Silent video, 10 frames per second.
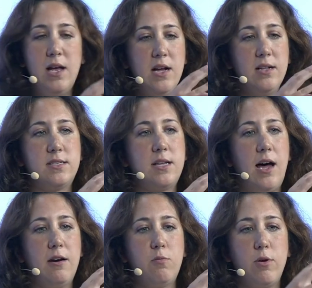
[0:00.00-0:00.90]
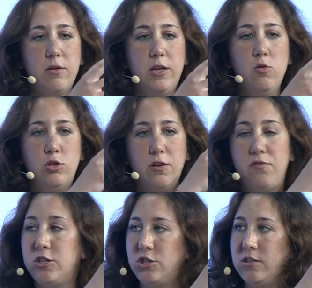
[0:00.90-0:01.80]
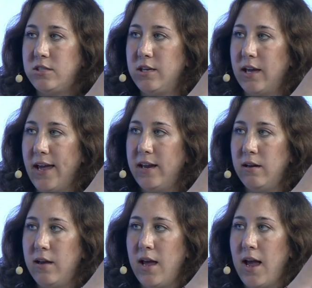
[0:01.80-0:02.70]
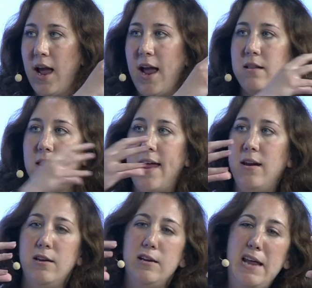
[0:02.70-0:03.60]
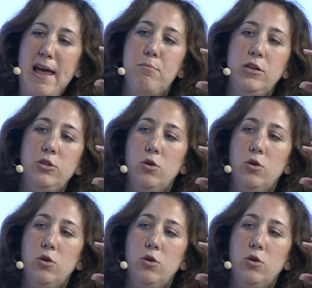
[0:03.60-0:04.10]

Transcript: it started with a huge efficiency gain, and then it enabled new